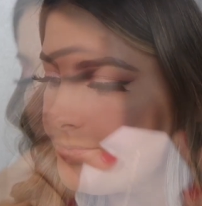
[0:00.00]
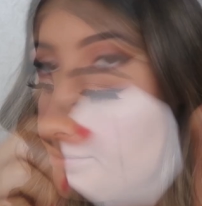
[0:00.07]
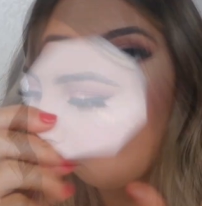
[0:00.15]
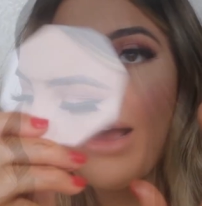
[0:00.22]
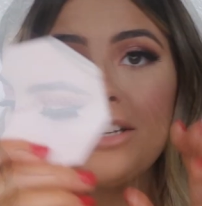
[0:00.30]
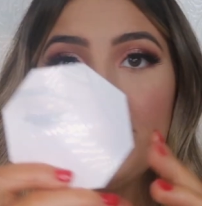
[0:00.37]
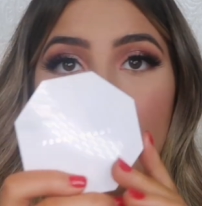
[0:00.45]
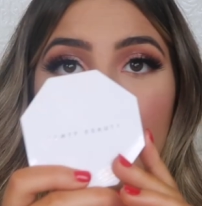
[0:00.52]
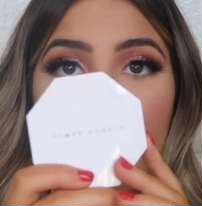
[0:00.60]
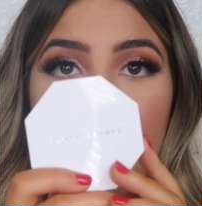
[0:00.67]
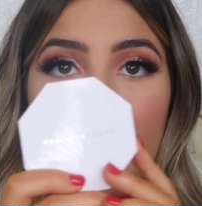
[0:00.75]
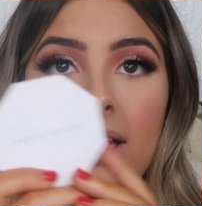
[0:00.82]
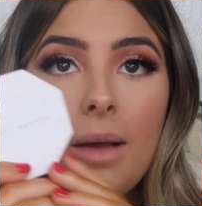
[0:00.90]
I'm actually
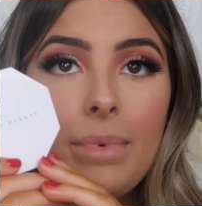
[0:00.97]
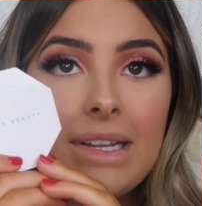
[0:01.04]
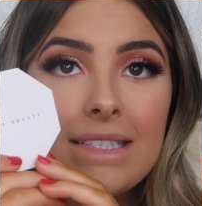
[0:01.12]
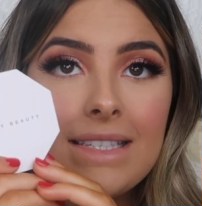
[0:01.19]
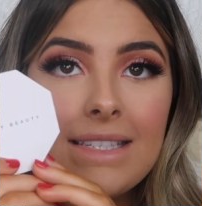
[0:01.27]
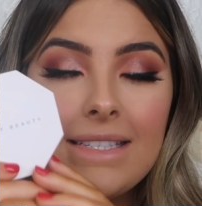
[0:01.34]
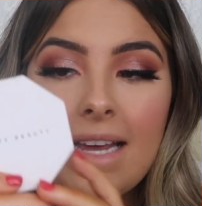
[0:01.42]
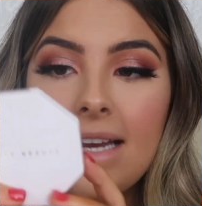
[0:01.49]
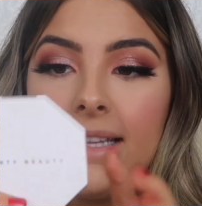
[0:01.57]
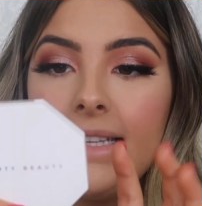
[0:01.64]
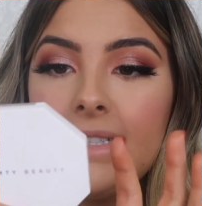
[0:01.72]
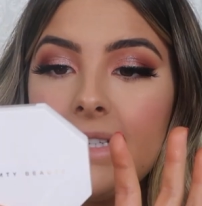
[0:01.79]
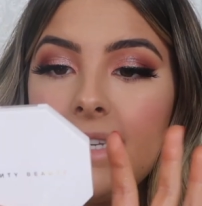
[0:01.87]
gonna pick up
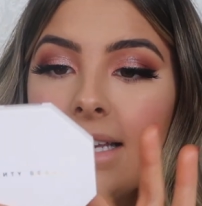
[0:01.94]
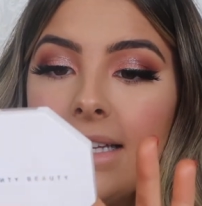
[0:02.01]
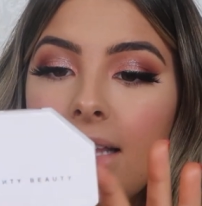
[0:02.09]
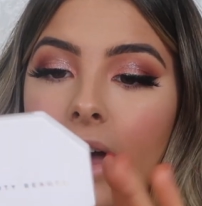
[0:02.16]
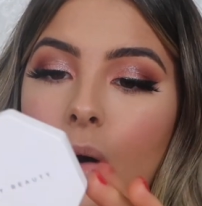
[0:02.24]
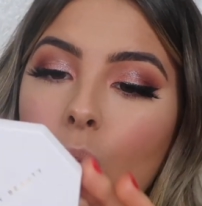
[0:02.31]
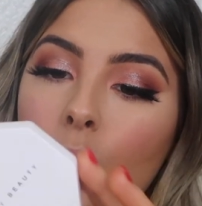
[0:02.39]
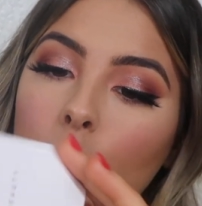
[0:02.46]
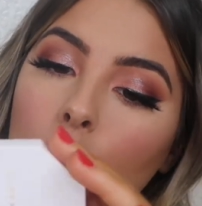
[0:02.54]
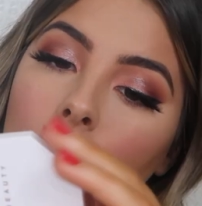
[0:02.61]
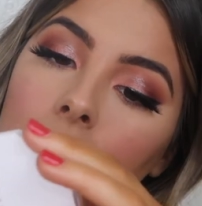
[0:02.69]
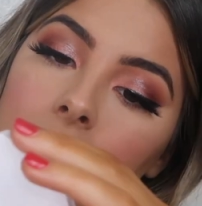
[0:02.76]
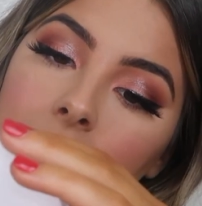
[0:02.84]
instead this Killer
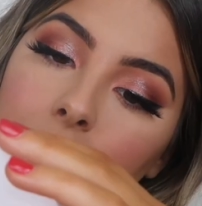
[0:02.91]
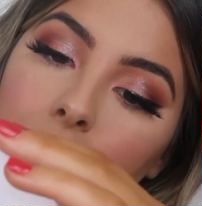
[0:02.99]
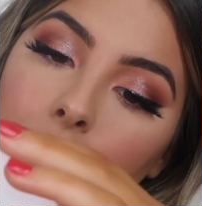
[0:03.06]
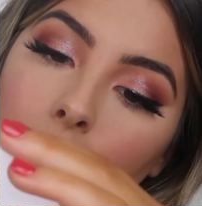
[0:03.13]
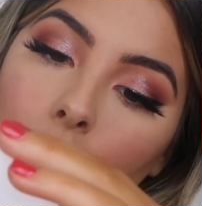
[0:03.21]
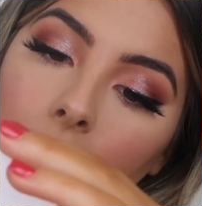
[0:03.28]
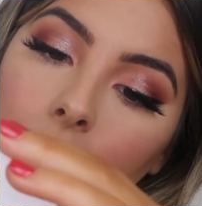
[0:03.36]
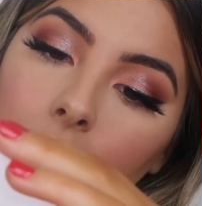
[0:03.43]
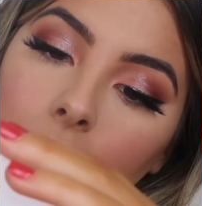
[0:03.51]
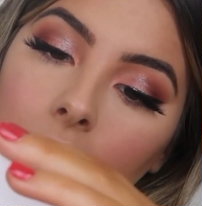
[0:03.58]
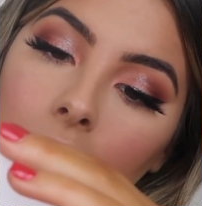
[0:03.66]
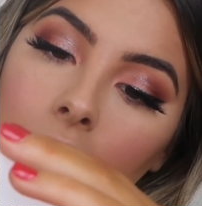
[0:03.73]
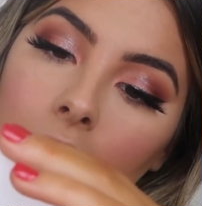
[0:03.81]
Watt
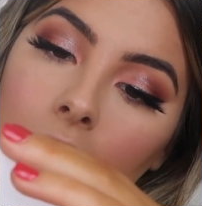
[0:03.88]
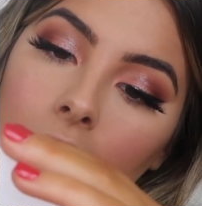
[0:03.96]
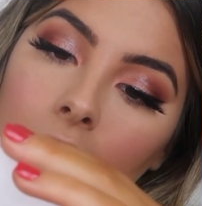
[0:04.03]
Foil